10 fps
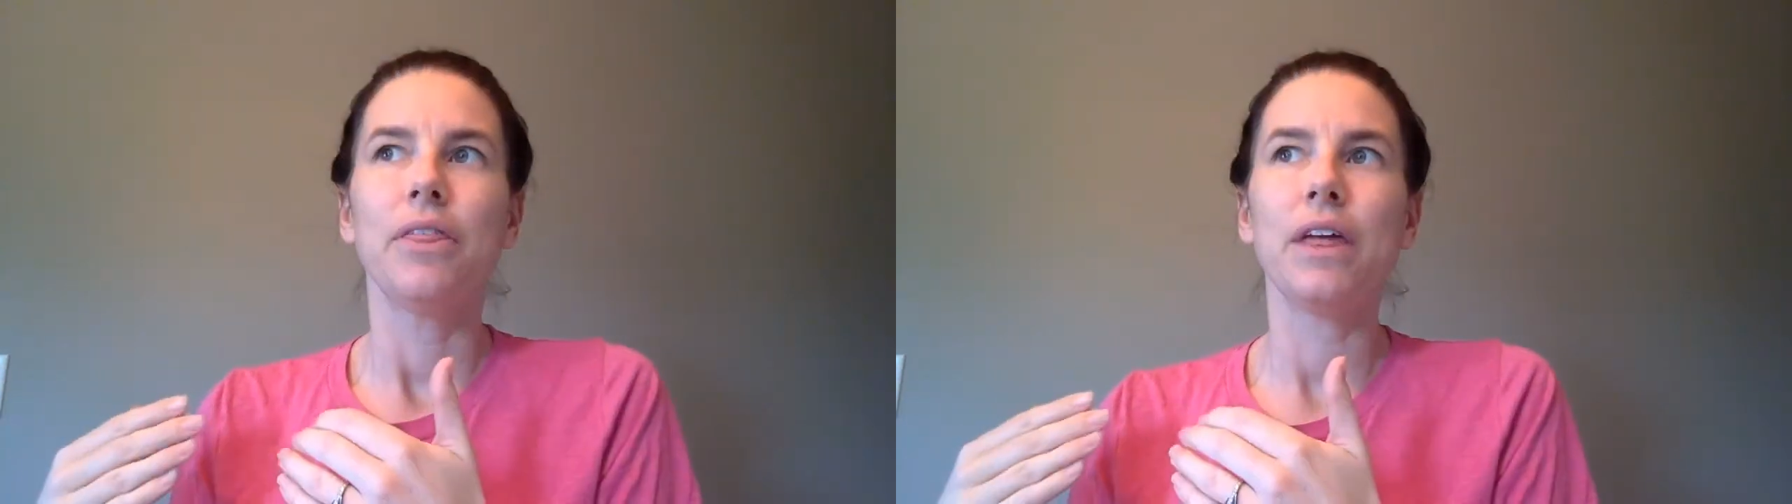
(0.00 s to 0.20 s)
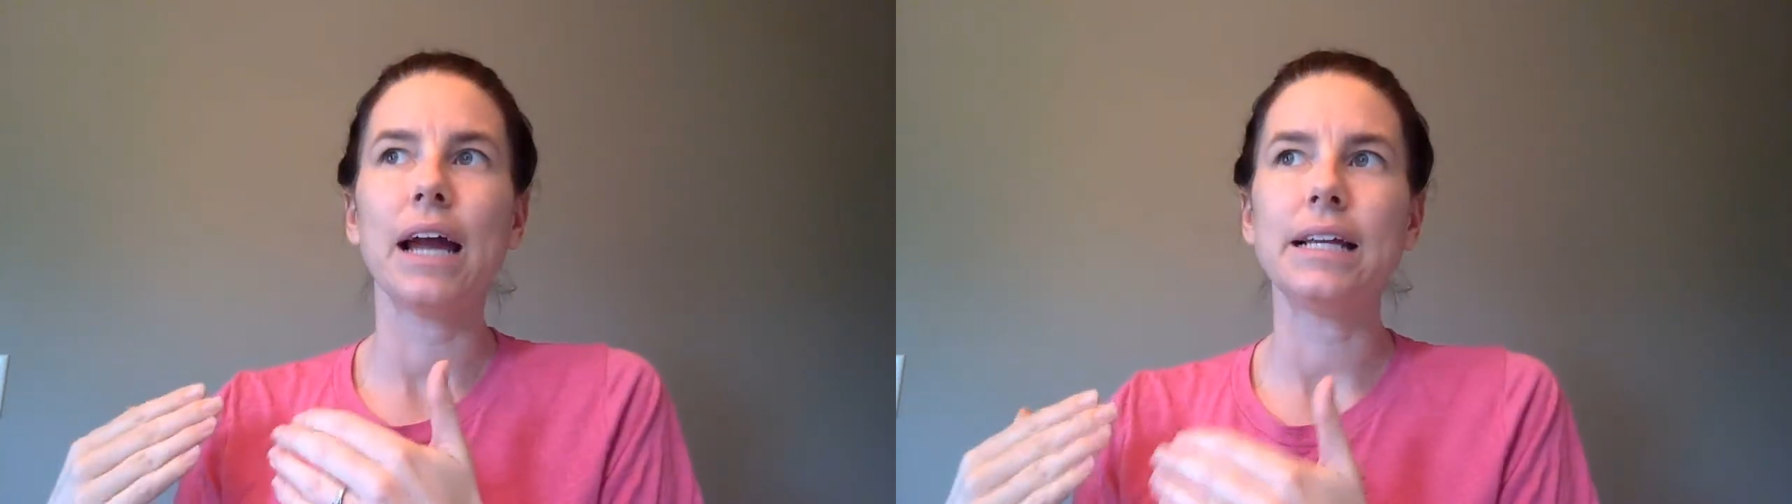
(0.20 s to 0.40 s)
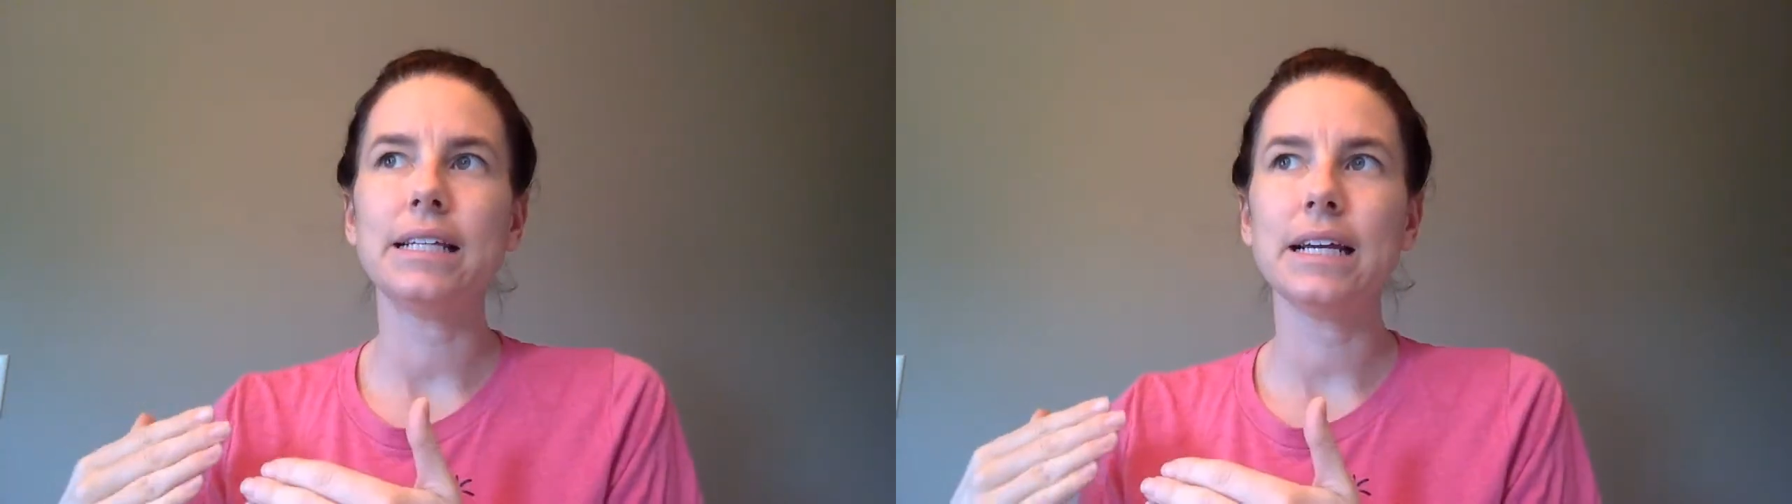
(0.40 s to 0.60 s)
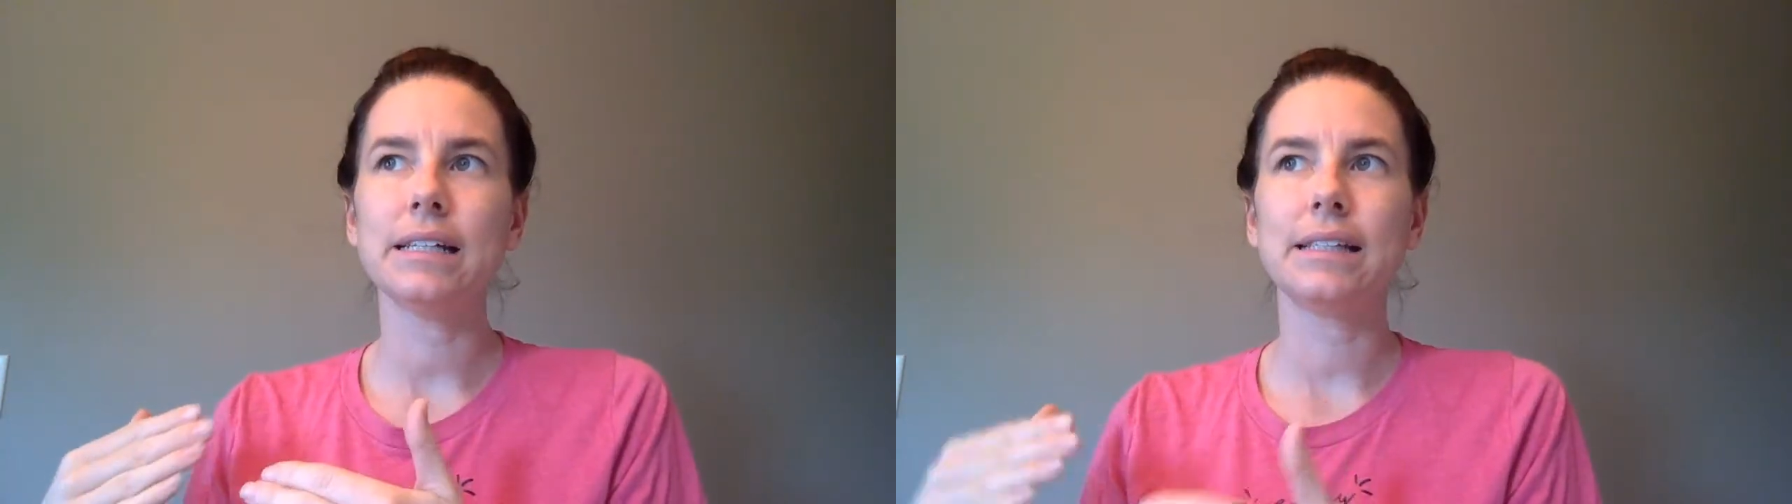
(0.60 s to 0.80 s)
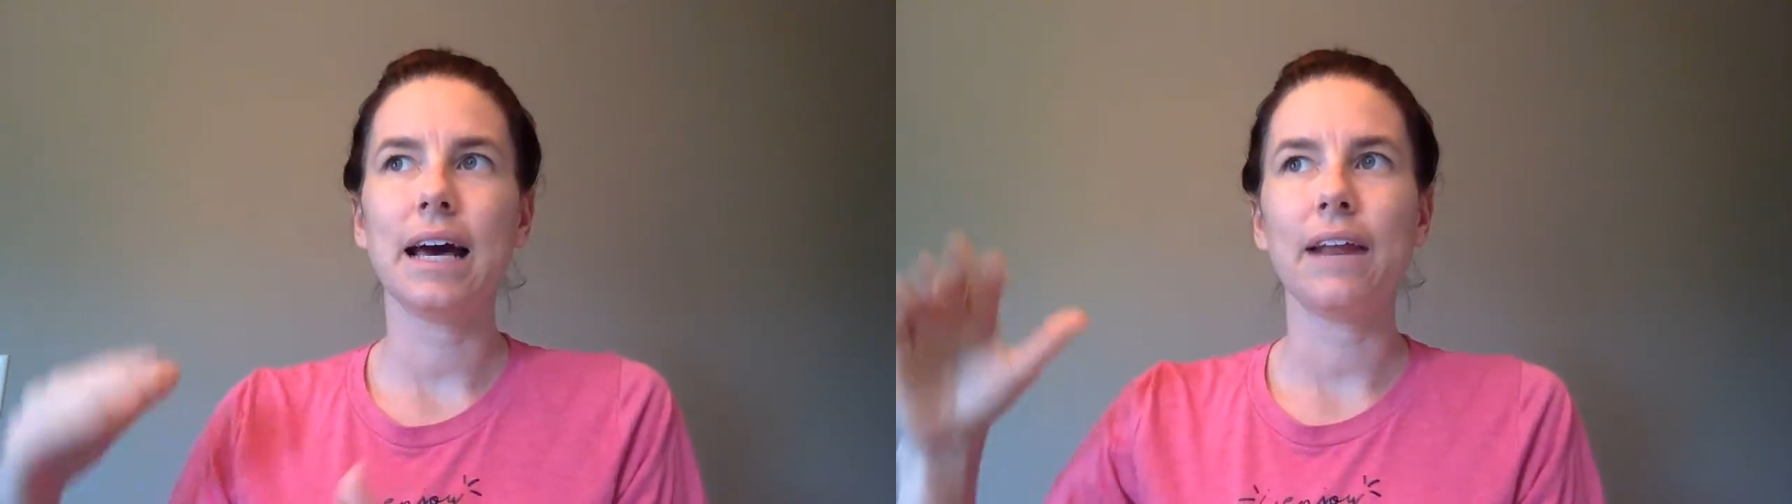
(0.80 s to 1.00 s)
The idea
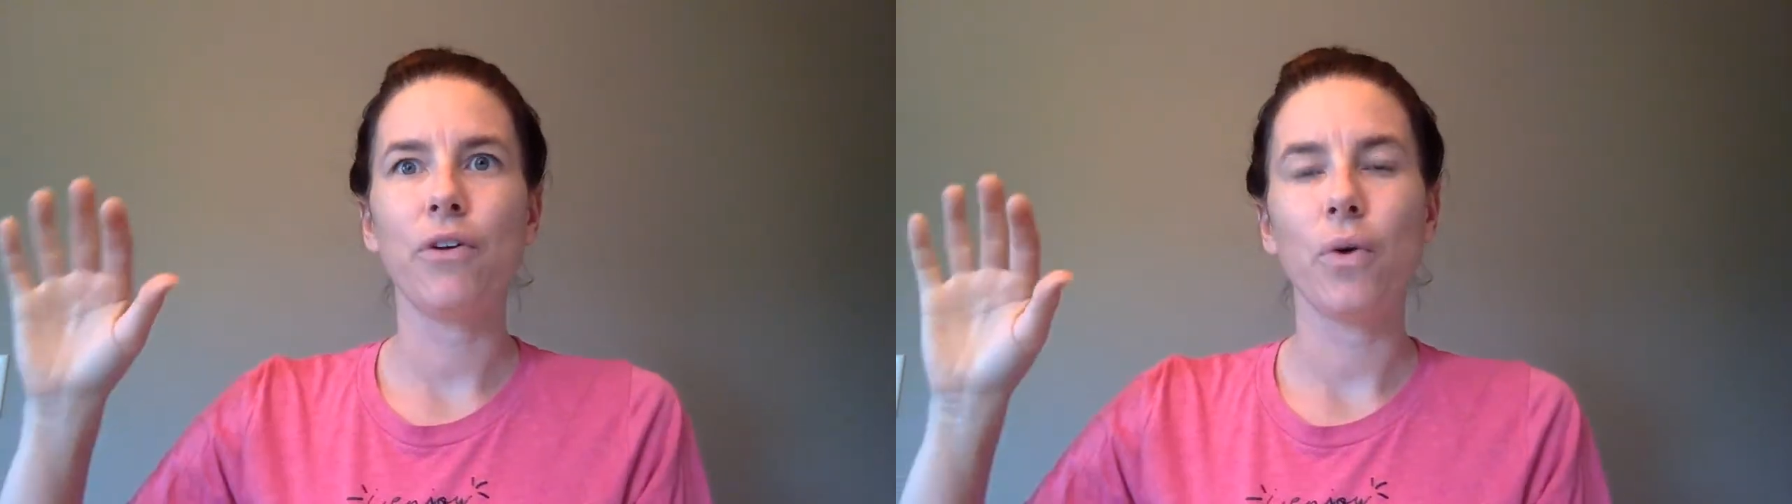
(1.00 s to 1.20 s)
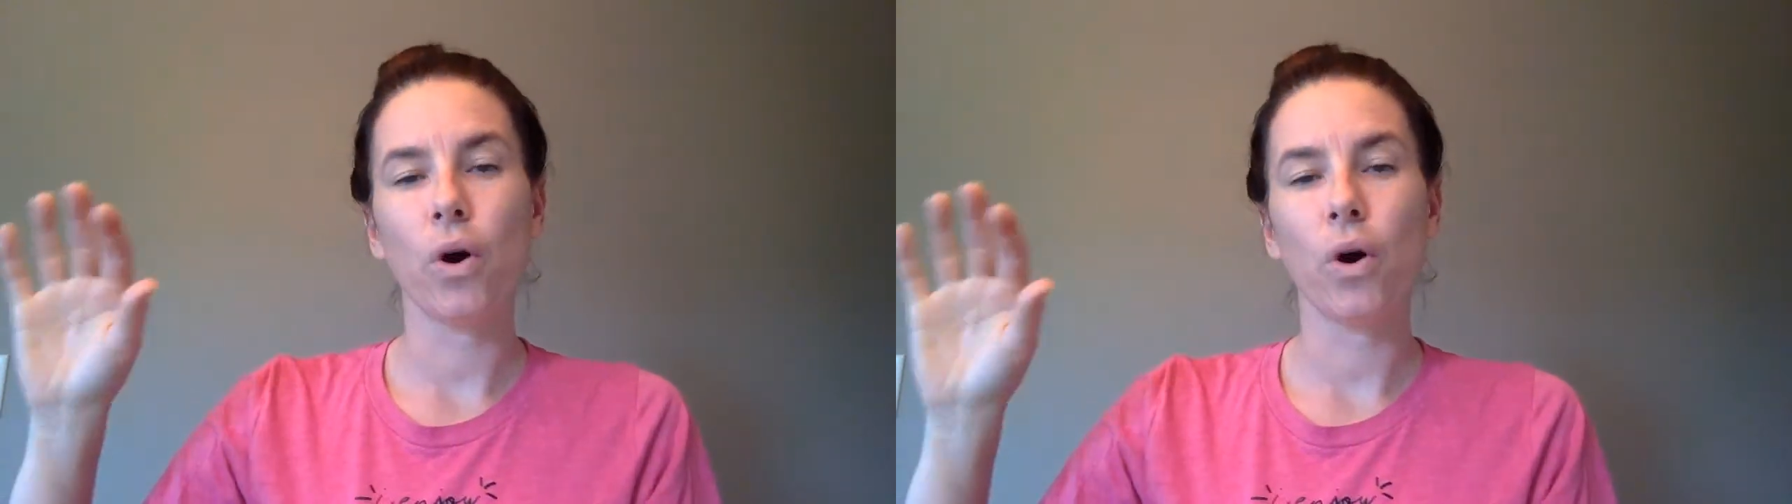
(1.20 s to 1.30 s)
is that if you